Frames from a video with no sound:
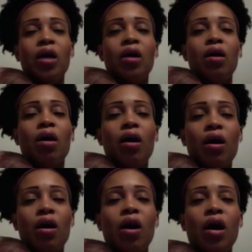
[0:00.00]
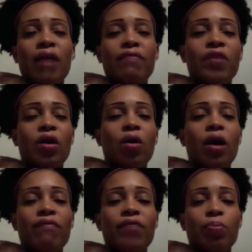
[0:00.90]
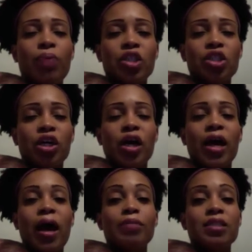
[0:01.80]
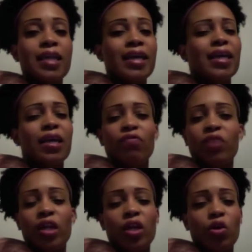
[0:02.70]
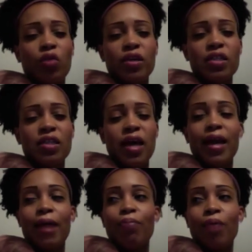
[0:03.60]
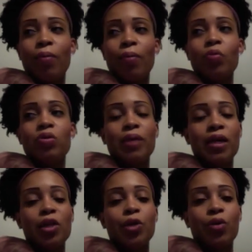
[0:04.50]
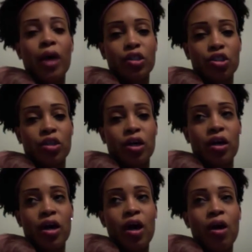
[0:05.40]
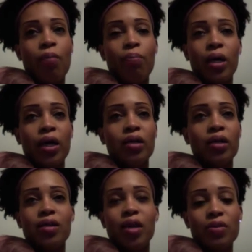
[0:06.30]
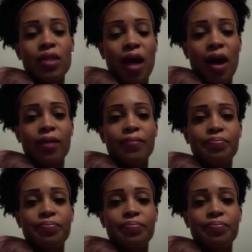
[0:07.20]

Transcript: Oh, I feel pressure. I'm just like getting really nervous, and I probably was being a little extra, but it was a lot.